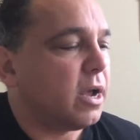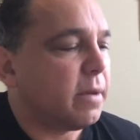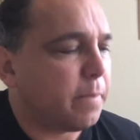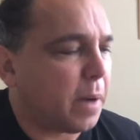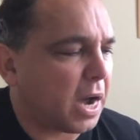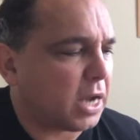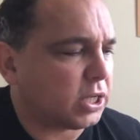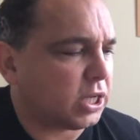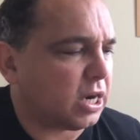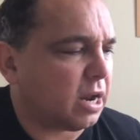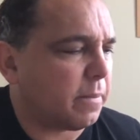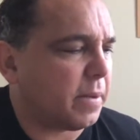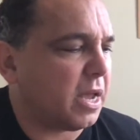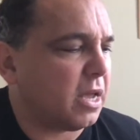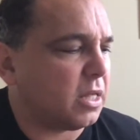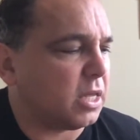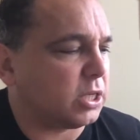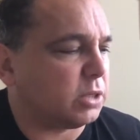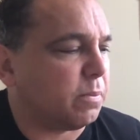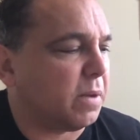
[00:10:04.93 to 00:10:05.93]
Pass it up here
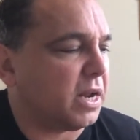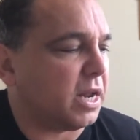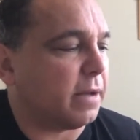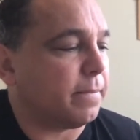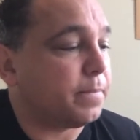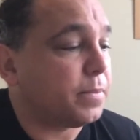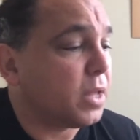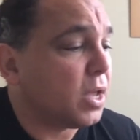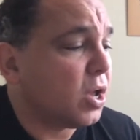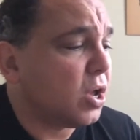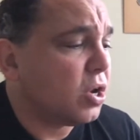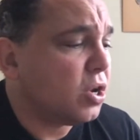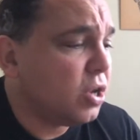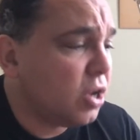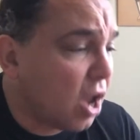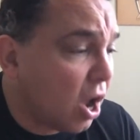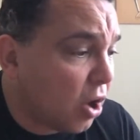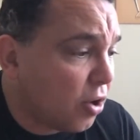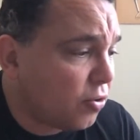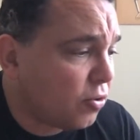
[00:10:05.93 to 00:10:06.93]
this minute.
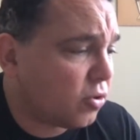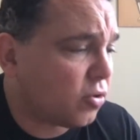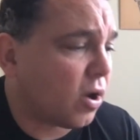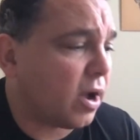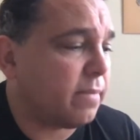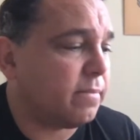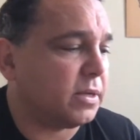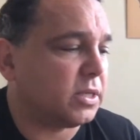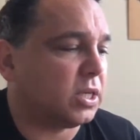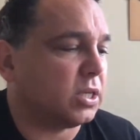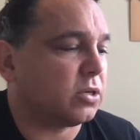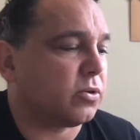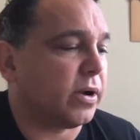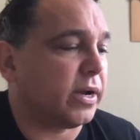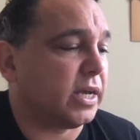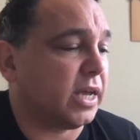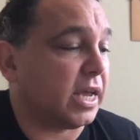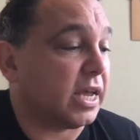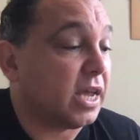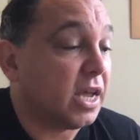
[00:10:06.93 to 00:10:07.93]
No, cried Mrs.
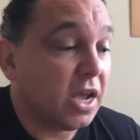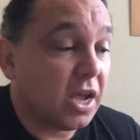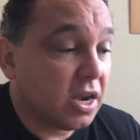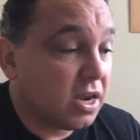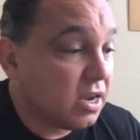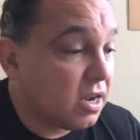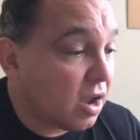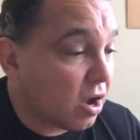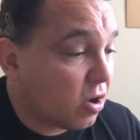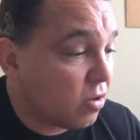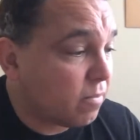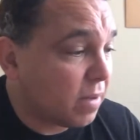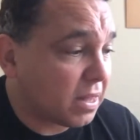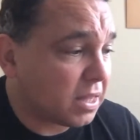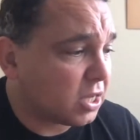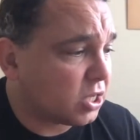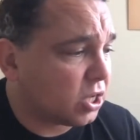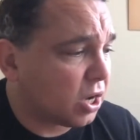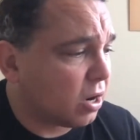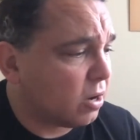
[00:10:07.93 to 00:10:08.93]
Cranky. No,
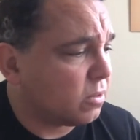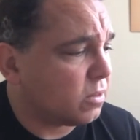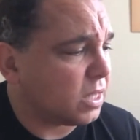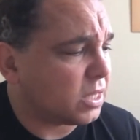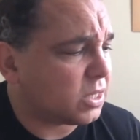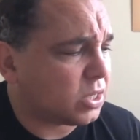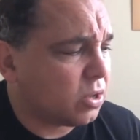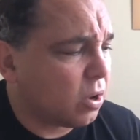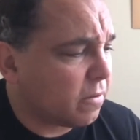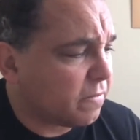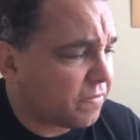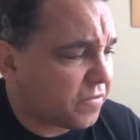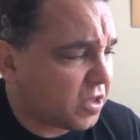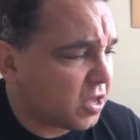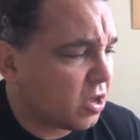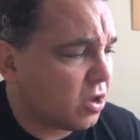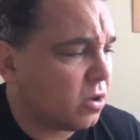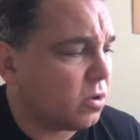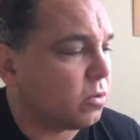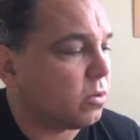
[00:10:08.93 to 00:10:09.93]
Mother, don't. That's not for
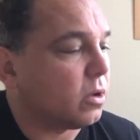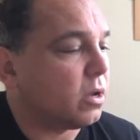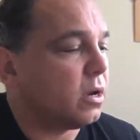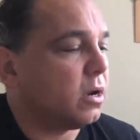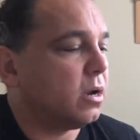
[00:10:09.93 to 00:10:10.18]
you.